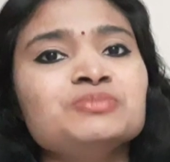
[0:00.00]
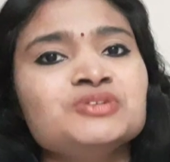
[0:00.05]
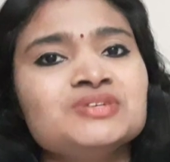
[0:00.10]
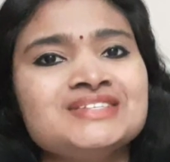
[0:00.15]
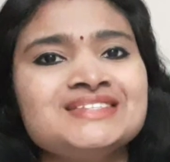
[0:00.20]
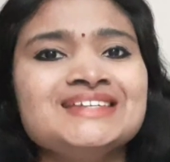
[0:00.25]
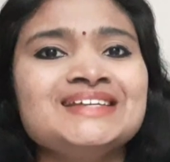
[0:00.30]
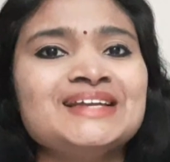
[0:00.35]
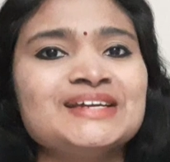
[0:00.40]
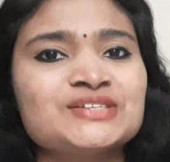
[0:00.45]

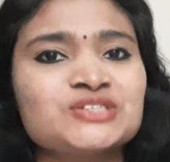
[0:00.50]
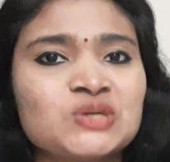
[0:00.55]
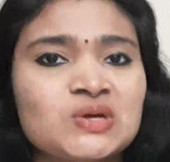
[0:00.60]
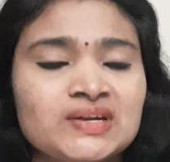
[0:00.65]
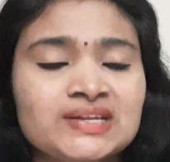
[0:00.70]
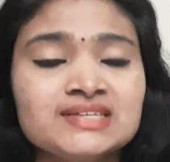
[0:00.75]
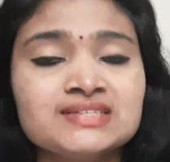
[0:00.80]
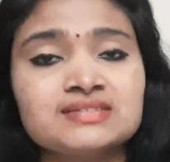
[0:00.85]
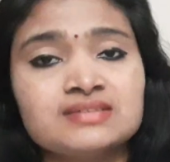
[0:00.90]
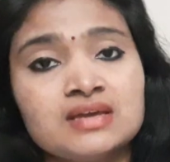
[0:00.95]
ECE
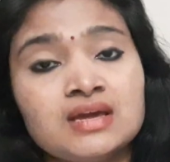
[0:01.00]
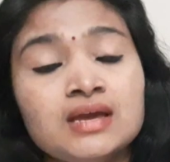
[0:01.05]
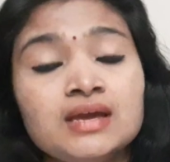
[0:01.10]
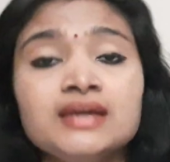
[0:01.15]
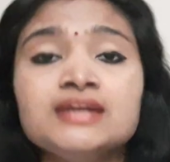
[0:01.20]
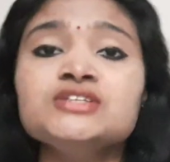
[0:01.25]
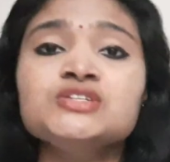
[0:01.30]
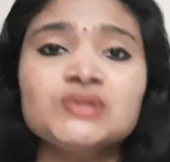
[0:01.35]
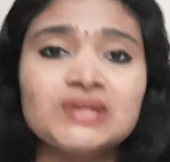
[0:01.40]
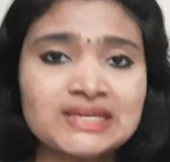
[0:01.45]
Electronics.
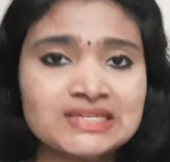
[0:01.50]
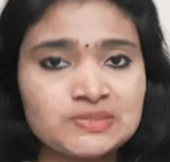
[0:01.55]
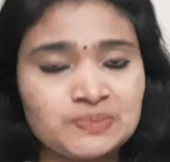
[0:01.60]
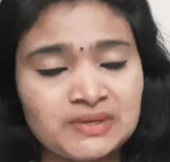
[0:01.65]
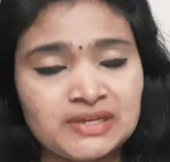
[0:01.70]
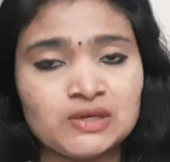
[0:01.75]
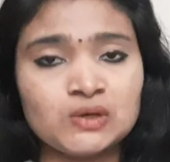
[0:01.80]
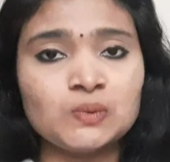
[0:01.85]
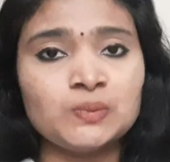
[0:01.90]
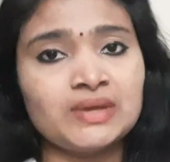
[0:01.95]
In today's
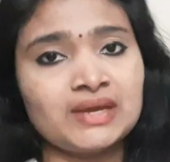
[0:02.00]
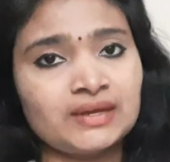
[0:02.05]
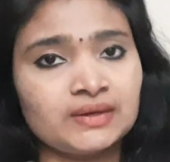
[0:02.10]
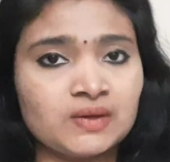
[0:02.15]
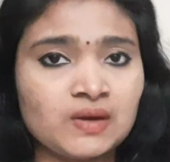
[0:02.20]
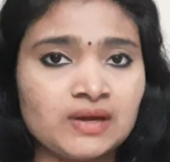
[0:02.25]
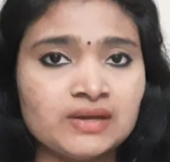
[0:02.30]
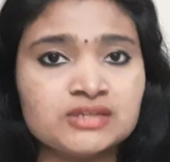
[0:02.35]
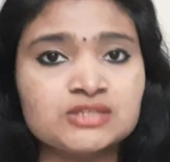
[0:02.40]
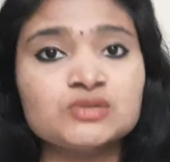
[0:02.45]
video, we are
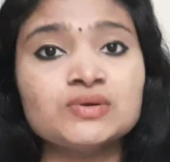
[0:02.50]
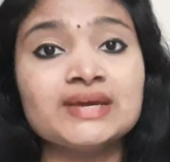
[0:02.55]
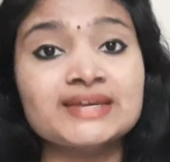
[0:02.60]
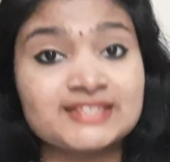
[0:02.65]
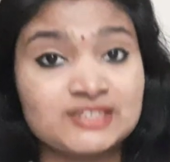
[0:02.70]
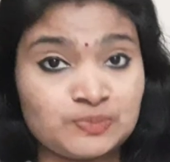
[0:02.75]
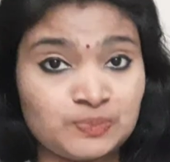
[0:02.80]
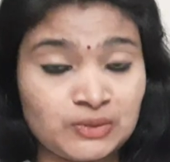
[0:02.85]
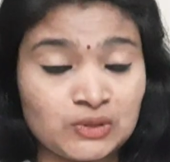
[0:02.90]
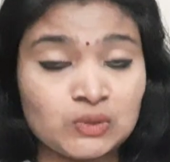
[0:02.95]
going to
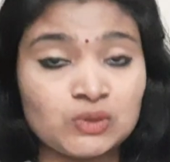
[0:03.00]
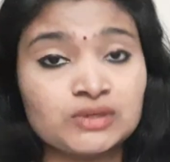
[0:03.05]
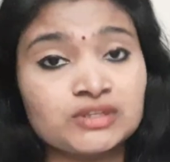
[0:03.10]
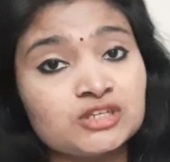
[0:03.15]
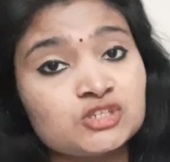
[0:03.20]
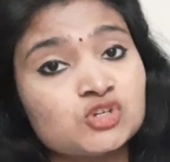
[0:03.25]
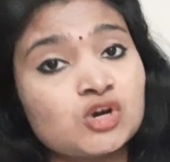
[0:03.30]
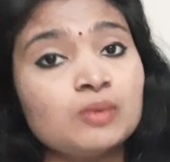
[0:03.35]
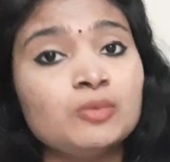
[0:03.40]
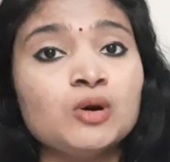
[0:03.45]
explore the
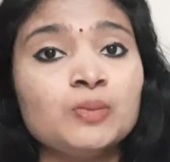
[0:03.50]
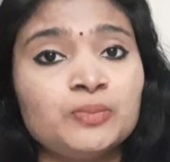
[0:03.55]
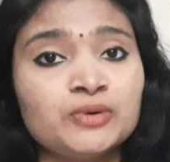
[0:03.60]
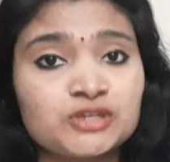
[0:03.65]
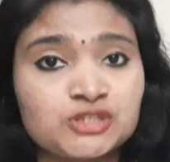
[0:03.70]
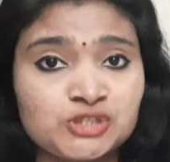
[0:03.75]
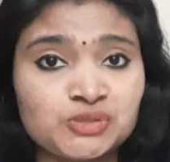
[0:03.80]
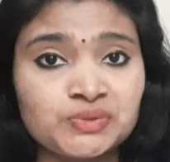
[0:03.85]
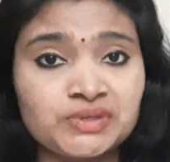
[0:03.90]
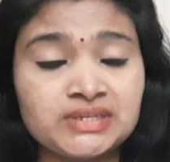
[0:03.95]
job
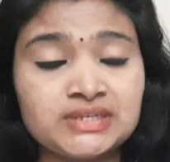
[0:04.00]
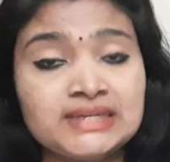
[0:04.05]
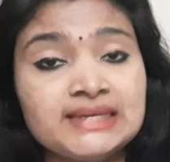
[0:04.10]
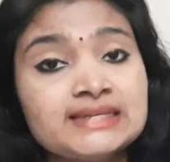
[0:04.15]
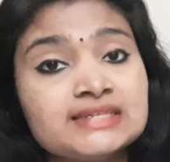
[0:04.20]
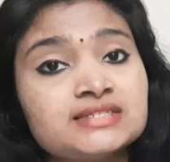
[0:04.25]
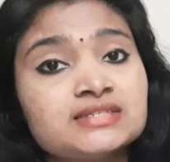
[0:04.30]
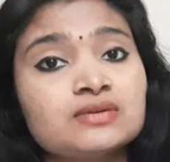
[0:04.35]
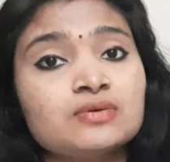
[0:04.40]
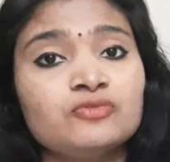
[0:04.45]

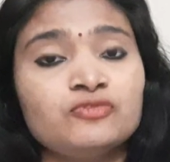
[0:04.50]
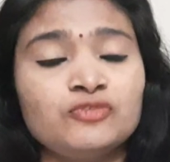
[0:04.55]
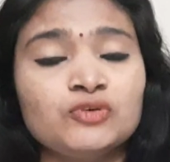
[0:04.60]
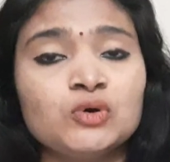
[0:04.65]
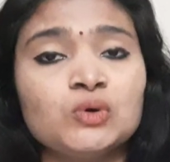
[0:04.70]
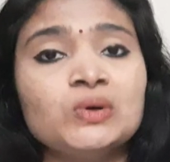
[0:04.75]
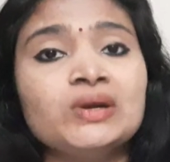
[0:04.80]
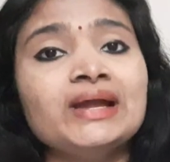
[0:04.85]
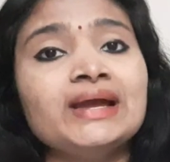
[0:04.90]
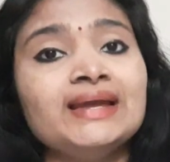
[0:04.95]
opportunities
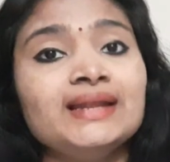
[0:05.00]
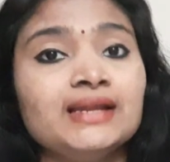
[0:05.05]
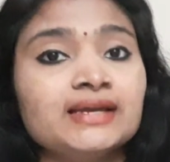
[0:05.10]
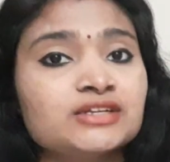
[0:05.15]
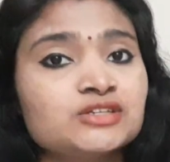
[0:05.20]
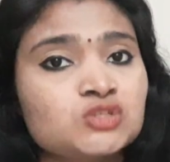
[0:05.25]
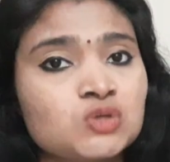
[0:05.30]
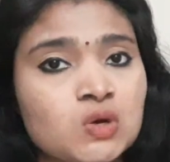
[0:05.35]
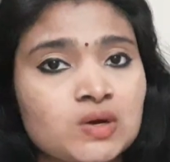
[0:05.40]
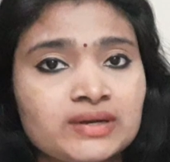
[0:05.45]
for
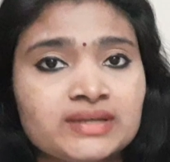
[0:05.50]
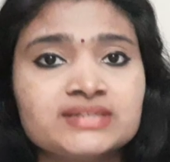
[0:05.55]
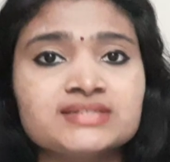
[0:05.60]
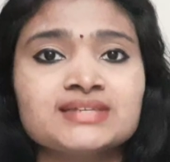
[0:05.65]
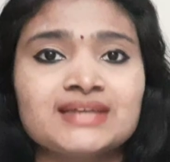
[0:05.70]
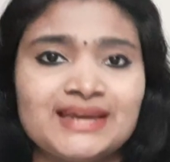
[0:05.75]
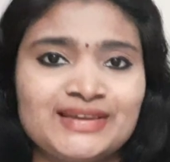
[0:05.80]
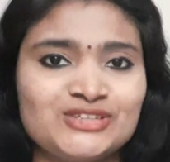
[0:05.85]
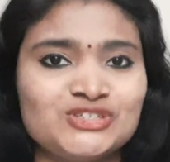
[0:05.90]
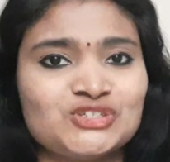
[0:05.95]
electronics
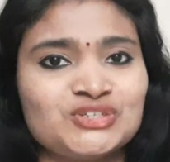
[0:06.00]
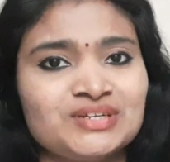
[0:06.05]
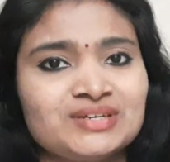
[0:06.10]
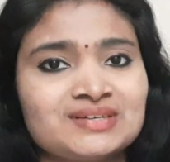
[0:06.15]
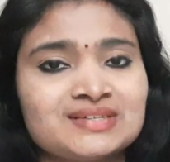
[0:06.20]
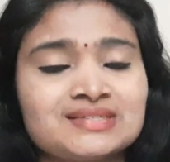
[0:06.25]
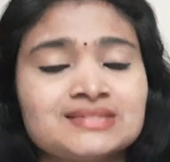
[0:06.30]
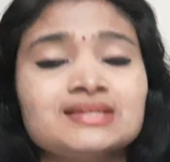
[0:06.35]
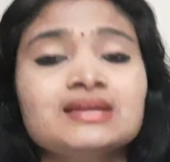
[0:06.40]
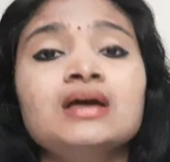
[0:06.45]

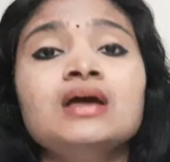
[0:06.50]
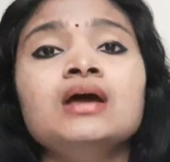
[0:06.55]
engineers.